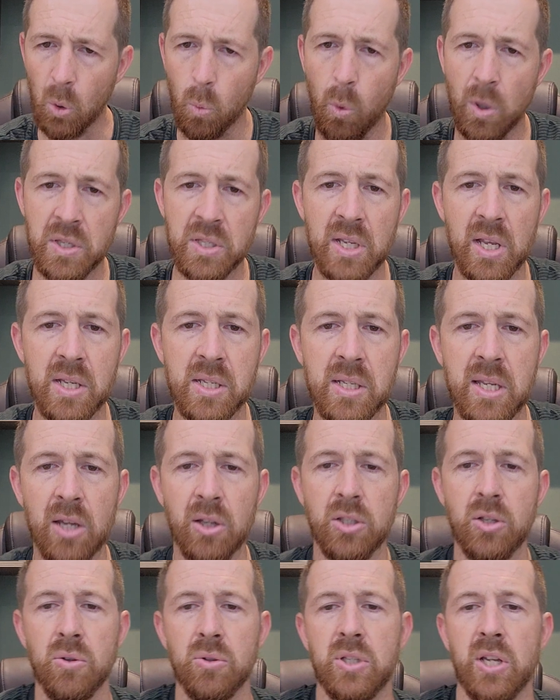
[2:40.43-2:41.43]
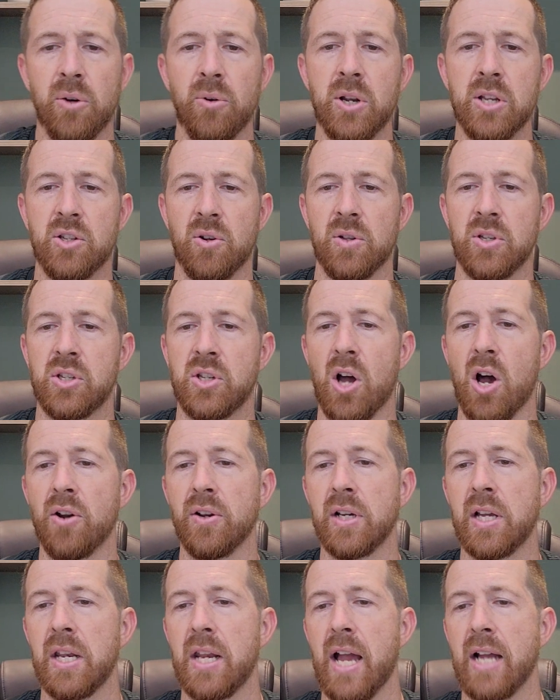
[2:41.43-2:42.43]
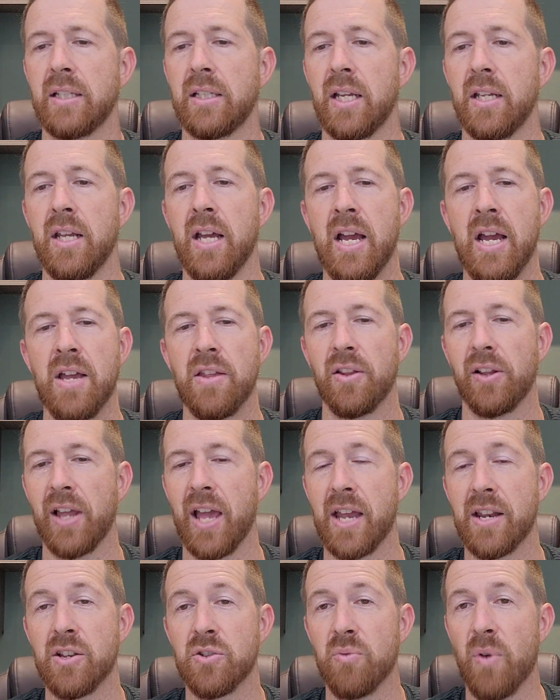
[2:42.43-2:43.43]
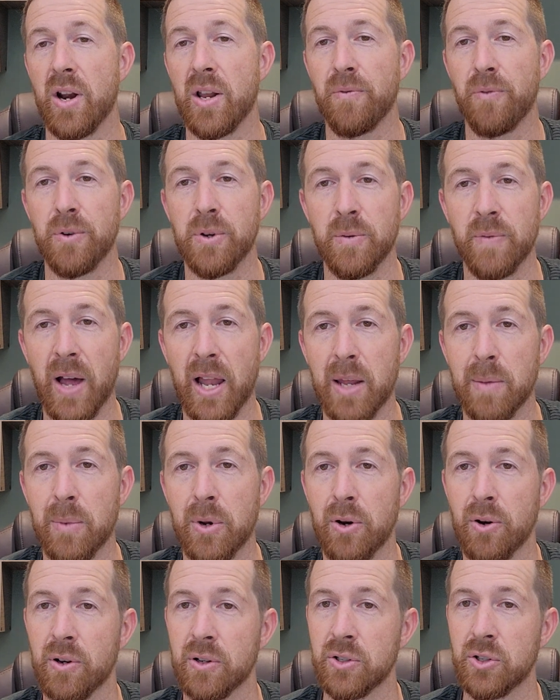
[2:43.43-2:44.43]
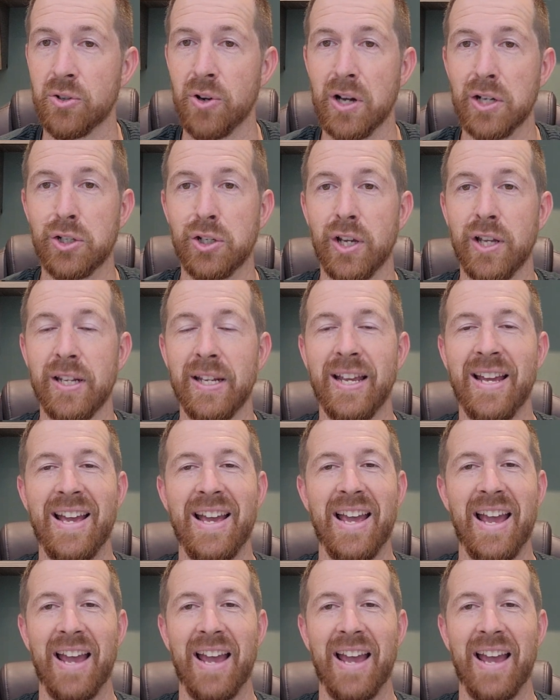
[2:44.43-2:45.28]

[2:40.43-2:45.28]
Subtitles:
Once the utilities are installed and connected, the land is ready for development or construction,